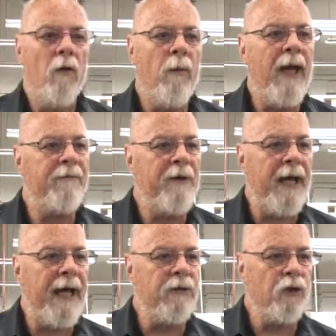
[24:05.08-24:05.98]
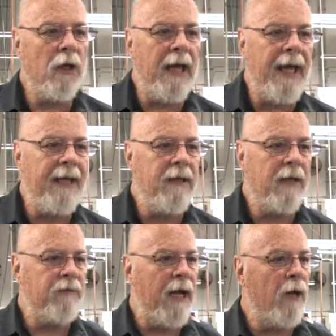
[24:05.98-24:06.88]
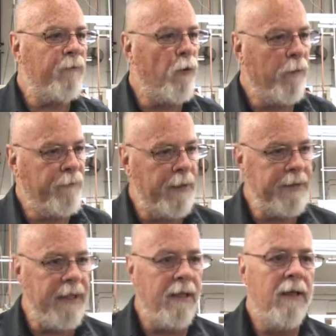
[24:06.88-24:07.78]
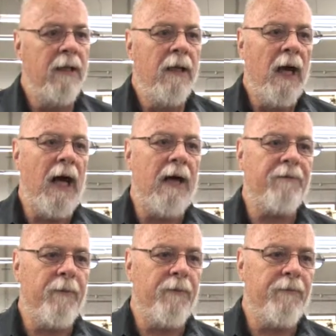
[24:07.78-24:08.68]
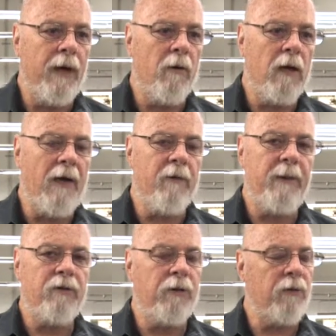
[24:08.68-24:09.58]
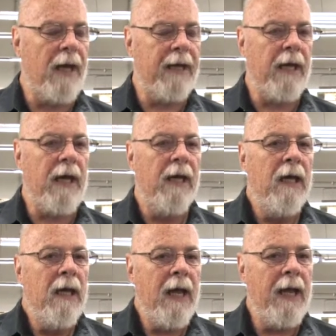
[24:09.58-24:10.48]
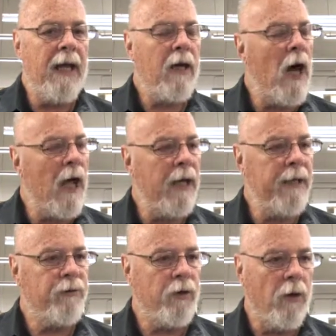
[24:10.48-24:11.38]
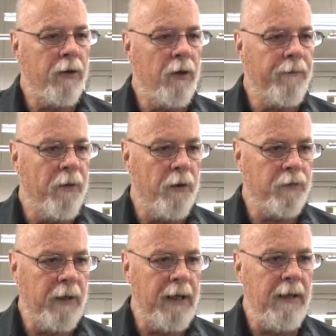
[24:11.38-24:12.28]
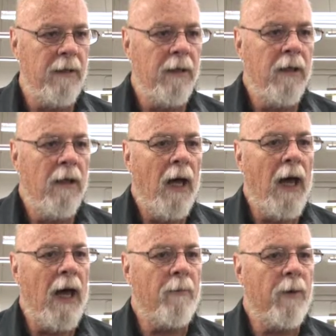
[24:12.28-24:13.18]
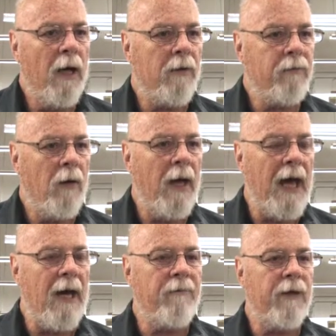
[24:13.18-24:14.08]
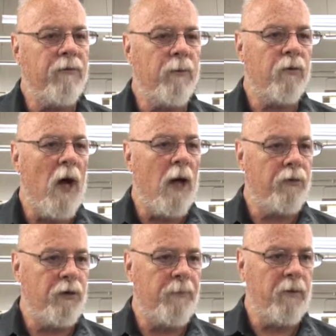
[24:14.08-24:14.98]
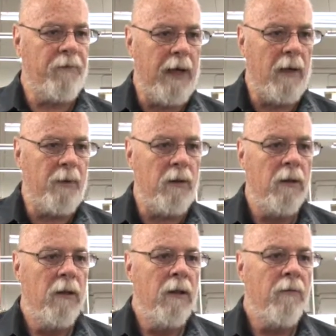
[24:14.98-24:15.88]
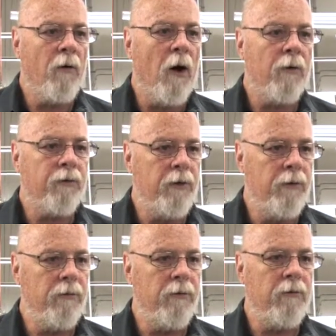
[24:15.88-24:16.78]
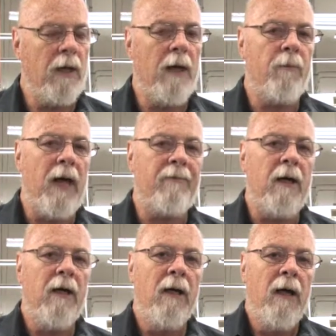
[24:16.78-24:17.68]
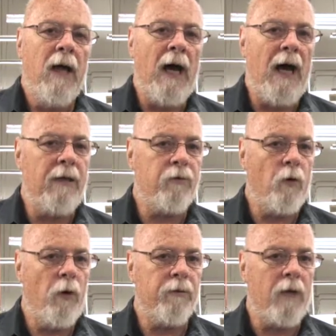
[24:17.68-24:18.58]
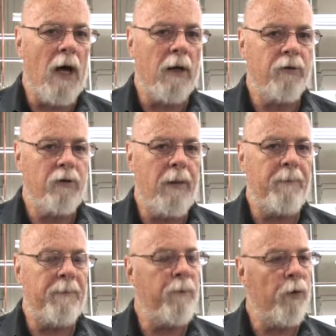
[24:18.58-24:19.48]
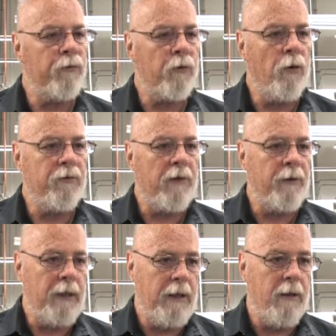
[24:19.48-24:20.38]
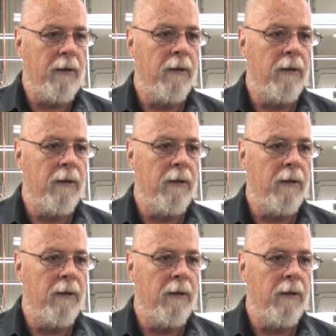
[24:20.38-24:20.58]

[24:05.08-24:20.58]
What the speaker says: We have financial aid, Title IV funding from the federal government, just like any college or university. We also have some scholarships available for our students. We have a high school scholarship at both schools every year.